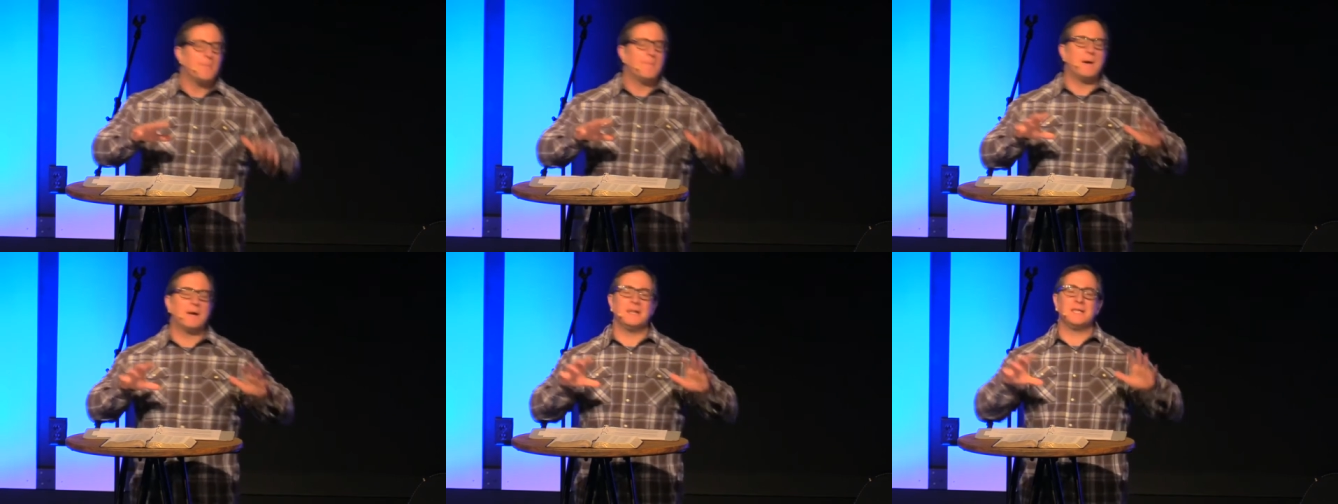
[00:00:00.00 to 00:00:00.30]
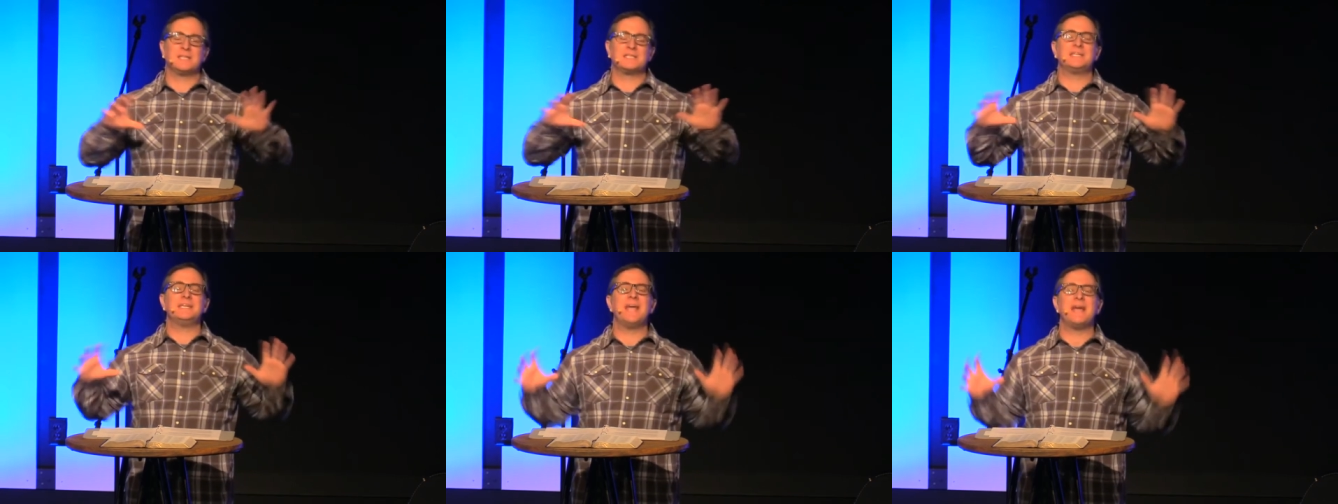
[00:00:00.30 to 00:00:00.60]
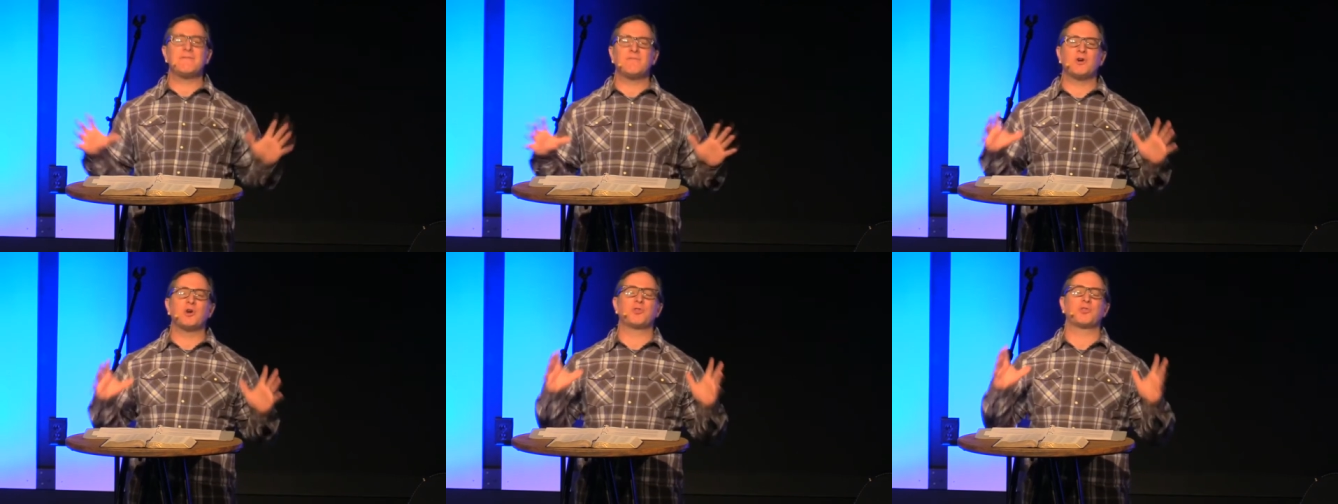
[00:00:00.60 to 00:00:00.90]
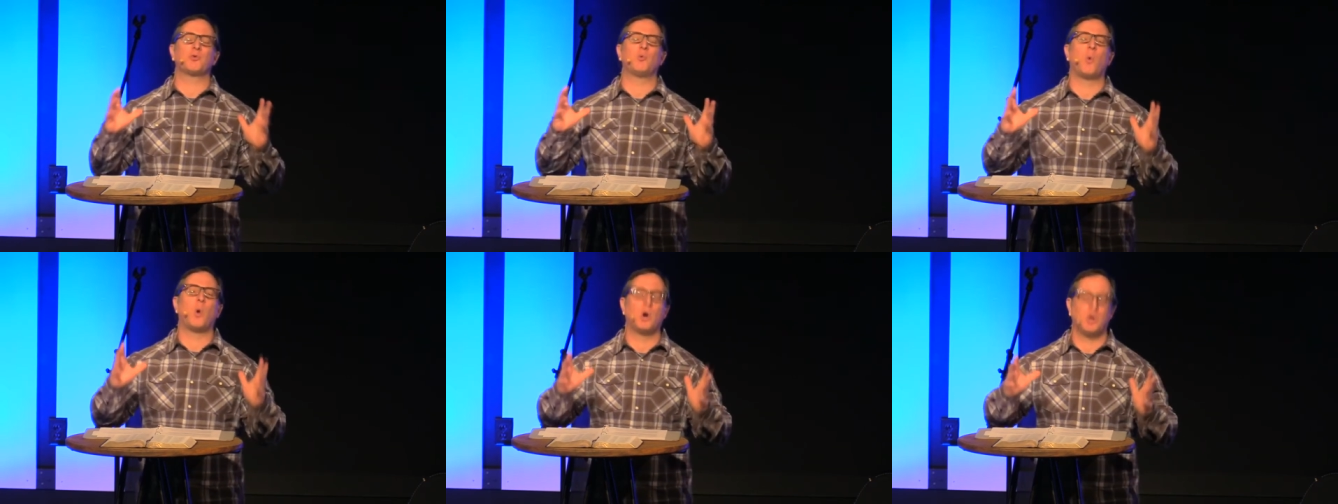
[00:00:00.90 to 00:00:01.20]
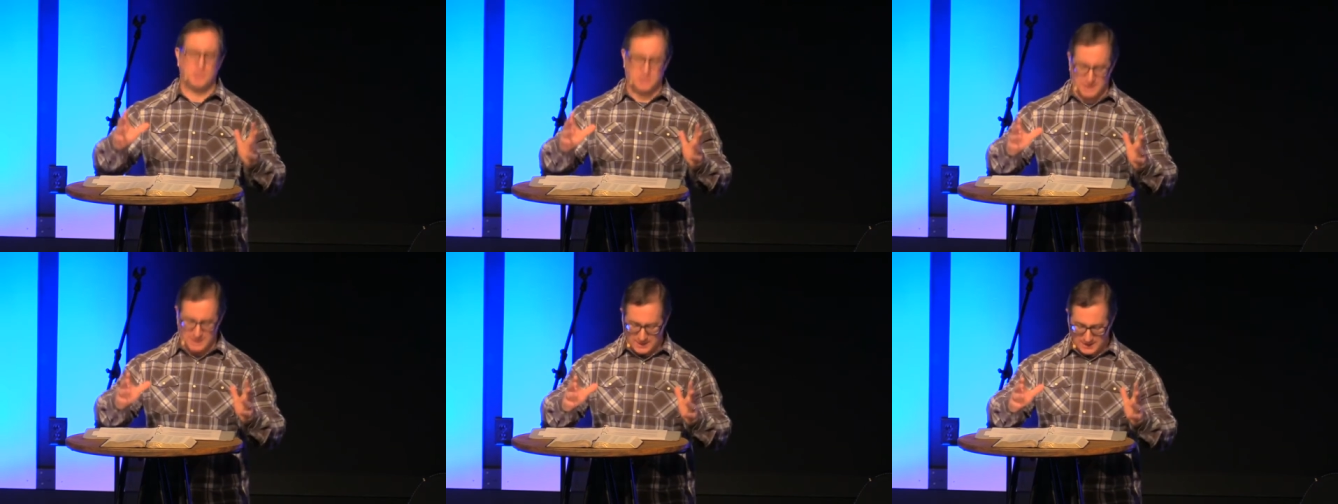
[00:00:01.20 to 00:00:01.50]
but is never
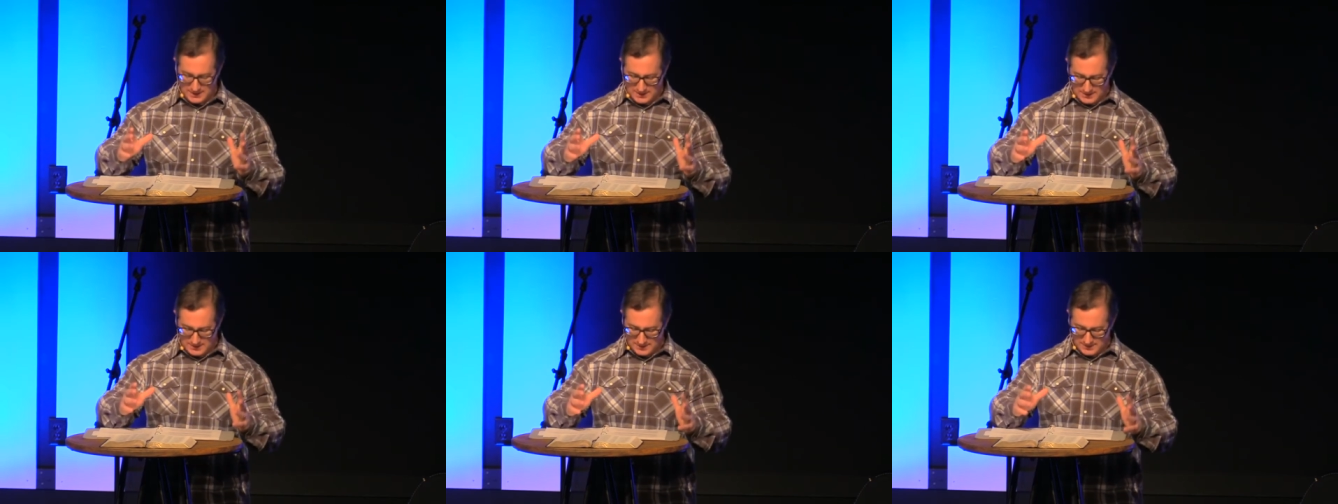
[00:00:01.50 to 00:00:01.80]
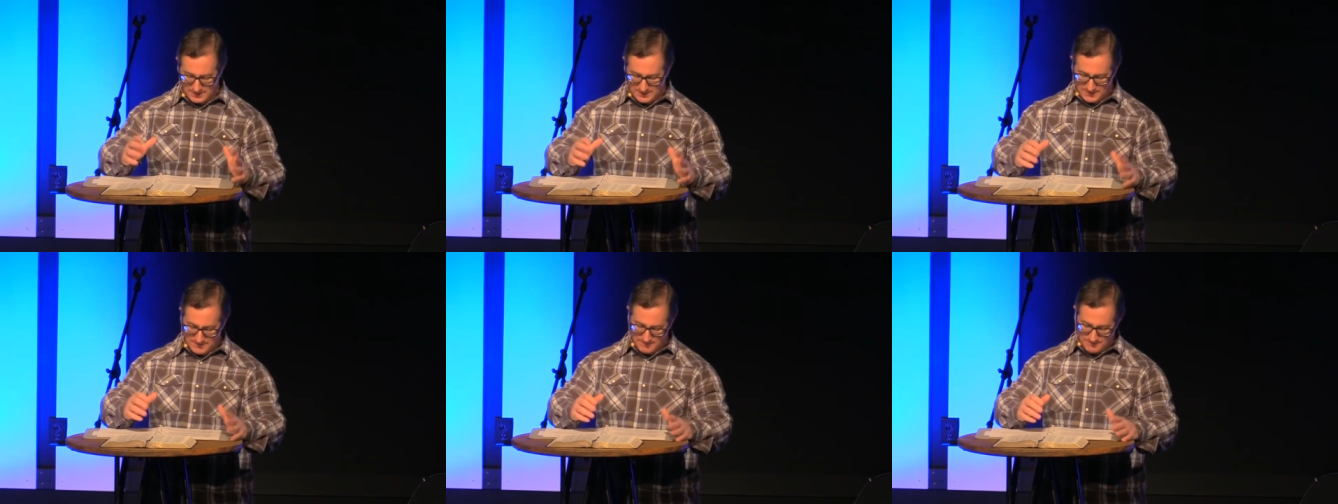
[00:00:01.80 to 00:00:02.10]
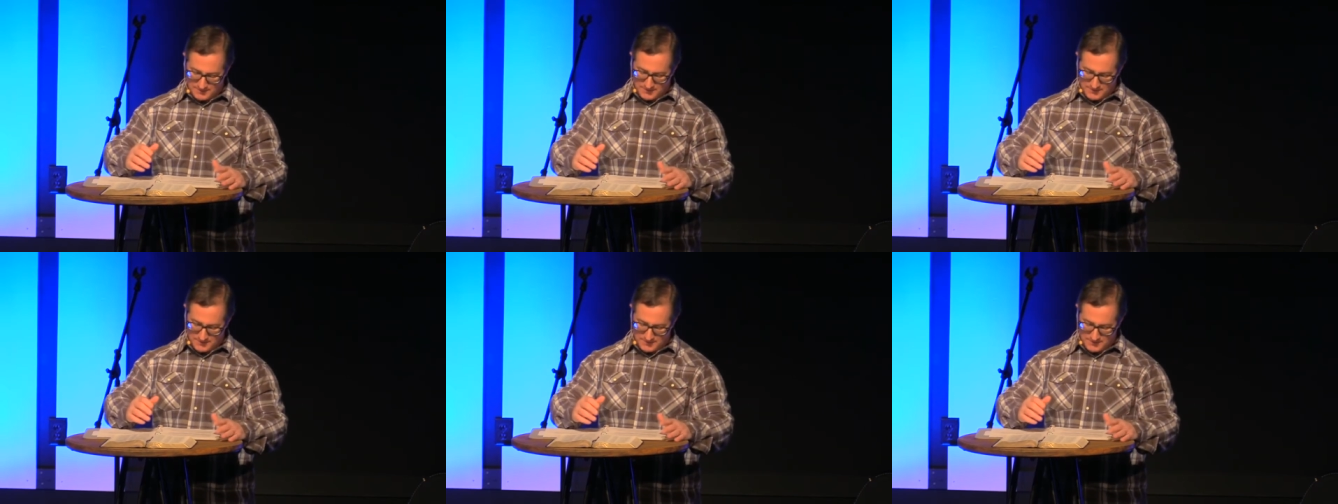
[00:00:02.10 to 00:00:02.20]
thwarted,